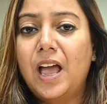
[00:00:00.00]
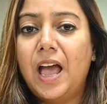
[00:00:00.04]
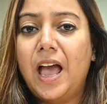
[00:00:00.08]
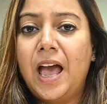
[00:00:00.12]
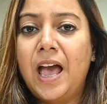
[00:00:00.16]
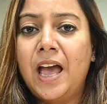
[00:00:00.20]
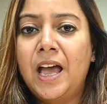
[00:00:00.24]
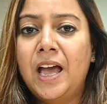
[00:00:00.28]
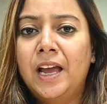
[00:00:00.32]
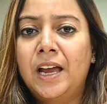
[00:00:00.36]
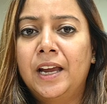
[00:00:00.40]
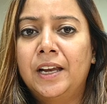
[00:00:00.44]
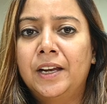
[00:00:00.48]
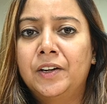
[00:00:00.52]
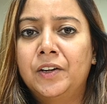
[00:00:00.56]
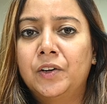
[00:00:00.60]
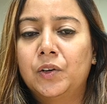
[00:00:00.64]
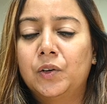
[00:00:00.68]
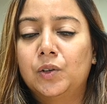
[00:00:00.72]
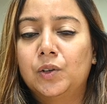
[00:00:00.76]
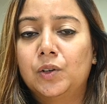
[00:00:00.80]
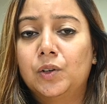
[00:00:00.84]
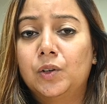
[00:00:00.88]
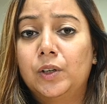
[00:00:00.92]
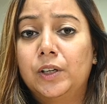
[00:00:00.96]
and
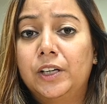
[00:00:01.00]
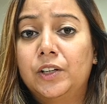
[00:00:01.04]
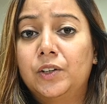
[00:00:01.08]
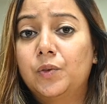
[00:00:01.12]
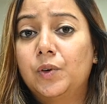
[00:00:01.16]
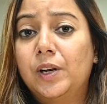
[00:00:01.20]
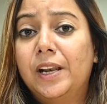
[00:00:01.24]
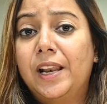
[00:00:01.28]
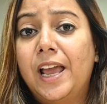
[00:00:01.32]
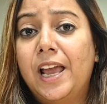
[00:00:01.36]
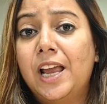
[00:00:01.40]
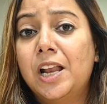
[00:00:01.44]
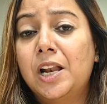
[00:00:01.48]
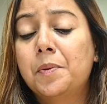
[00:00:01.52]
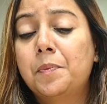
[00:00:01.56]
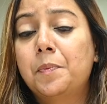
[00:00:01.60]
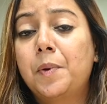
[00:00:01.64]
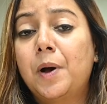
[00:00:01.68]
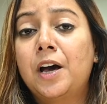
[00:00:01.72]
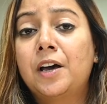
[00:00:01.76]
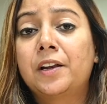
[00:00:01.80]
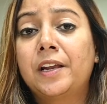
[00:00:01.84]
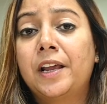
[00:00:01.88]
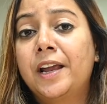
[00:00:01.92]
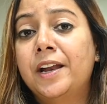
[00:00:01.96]
it will help
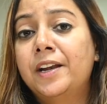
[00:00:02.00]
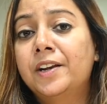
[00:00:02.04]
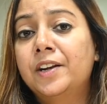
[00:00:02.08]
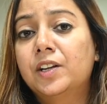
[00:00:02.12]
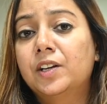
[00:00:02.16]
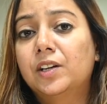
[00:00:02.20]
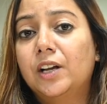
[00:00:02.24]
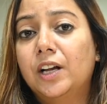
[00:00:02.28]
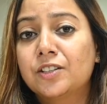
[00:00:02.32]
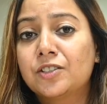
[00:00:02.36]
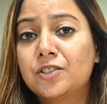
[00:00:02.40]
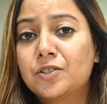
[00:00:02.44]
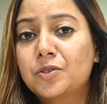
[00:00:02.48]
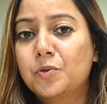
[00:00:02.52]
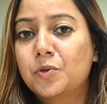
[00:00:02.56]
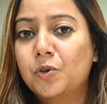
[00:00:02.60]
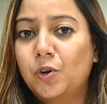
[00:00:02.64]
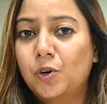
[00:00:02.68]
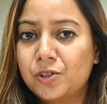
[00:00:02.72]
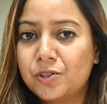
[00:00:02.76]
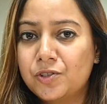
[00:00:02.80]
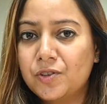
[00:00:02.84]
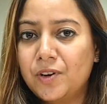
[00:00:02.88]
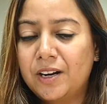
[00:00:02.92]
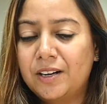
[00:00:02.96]
our end customer
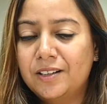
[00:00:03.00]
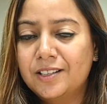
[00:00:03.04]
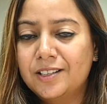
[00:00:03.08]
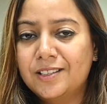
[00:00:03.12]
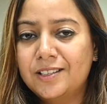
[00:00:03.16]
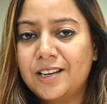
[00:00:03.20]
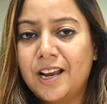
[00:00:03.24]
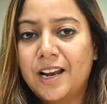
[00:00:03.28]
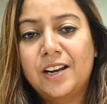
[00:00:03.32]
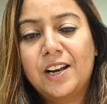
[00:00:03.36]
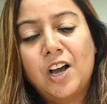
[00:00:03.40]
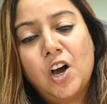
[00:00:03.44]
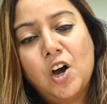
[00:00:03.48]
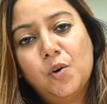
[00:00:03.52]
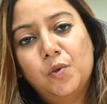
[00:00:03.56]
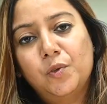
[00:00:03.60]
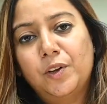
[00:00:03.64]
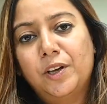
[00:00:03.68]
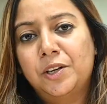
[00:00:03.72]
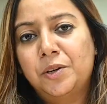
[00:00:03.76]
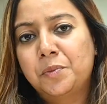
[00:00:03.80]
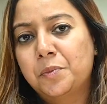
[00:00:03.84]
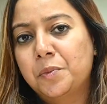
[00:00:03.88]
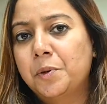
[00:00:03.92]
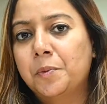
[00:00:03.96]
also understand how we
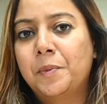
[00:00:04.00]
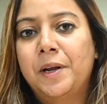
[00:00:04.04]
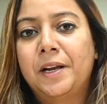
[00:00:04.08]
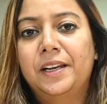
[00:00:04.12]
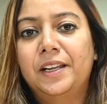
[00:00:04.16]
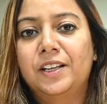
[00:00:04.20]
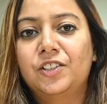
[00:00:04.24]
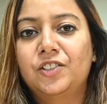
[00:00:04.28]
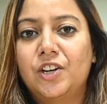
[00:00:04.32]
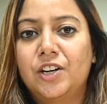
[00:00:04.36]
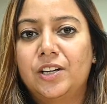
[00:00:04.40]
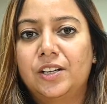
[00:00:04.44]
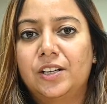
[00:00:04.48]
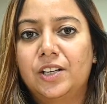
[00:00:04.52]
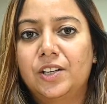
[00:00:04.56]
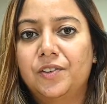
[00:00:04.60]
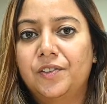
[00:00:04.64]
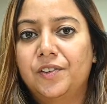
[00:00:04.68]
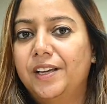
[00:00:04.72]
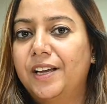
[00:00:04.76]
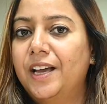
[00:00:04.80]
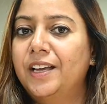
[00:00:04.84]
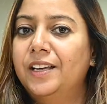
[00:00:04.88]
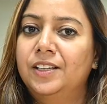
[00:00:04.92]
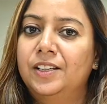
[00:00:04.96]
are implementing generative
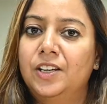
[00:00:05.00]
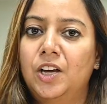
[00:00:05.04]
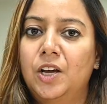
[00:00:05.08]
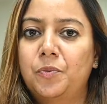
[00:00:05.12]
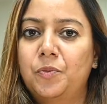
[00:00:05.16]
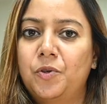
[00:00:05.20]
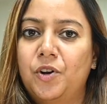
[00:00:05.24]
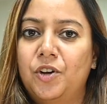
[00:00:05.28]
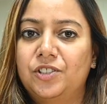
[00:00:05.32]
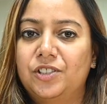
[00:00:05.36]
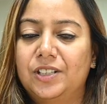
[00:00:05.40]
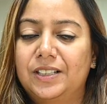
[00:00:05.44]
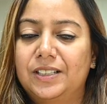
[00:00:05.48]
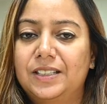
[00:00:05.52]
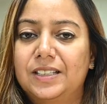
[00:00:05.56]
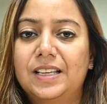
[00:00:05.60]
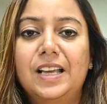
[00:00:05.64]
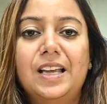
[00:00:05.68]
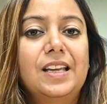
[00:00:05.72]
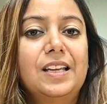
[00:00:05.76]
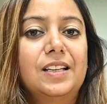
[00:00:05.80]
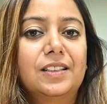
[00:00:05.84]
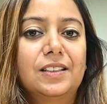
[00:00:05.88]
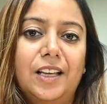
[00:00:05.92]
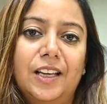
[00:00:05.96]
AI in our projects.
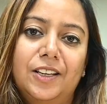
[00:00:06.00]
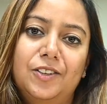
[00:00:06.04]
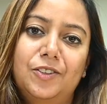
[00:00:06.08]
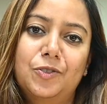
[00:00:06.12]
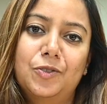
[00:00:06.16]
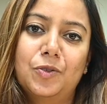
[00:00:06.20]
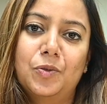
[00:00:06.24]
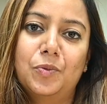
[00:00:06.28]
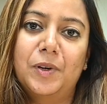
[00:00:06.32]
Thank you so